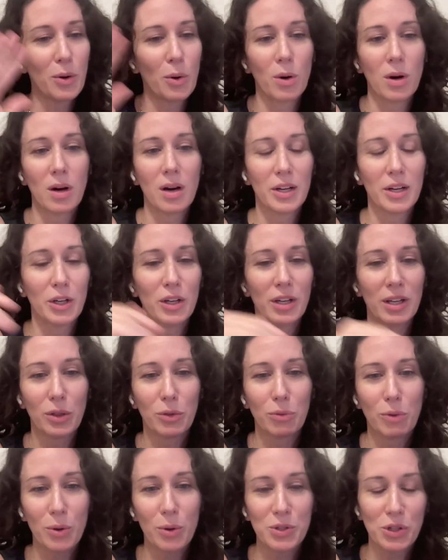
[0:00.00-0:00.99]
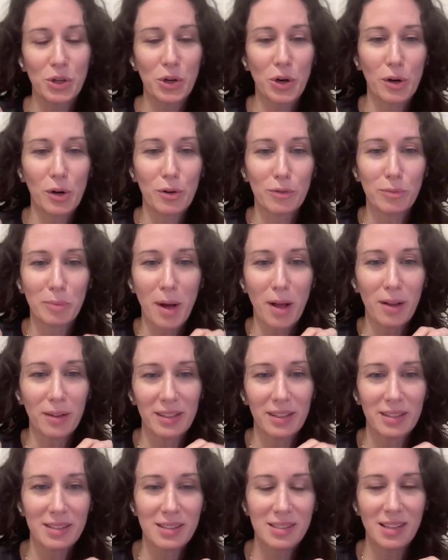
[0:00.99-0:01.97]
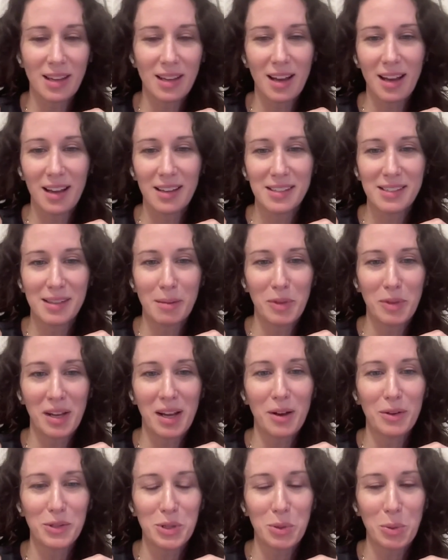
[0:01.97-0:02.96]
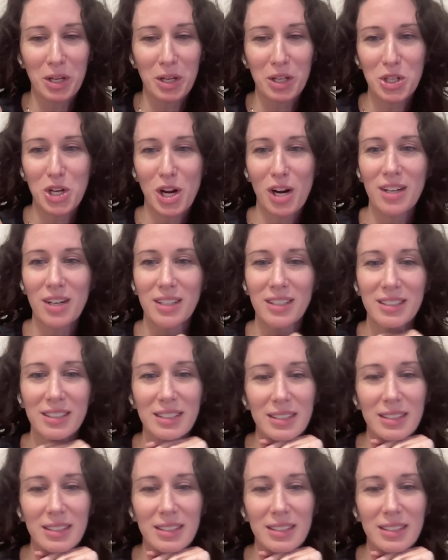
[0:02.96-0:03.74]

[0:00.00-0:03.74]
or you're going to throw us a curveball and it's something else you want to share.